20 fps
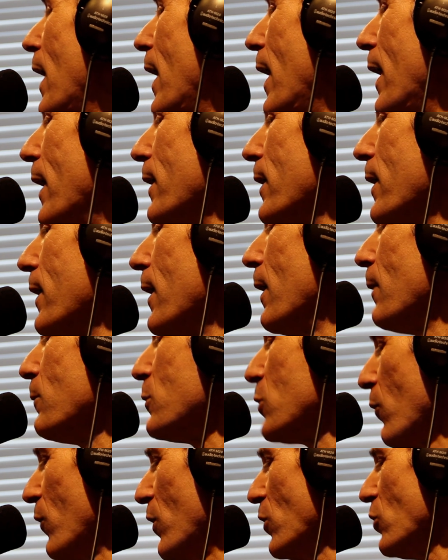And
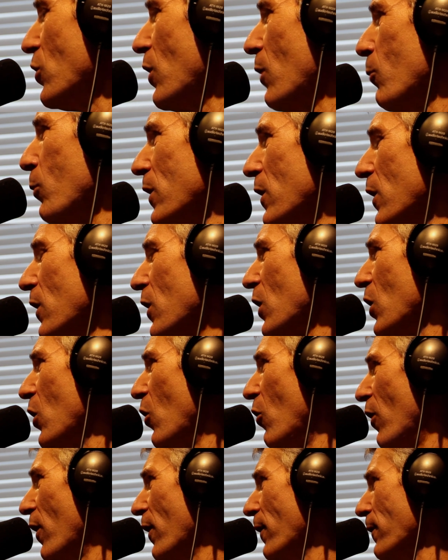so this year we did the
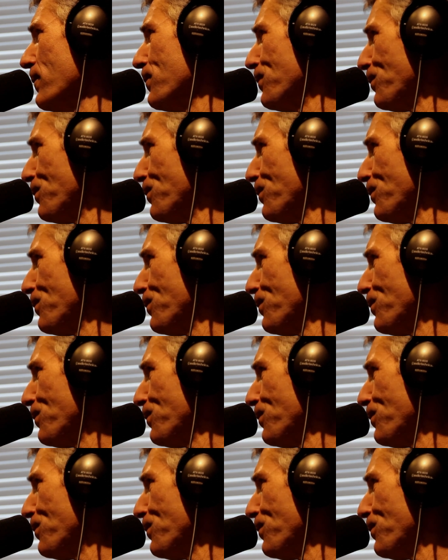car,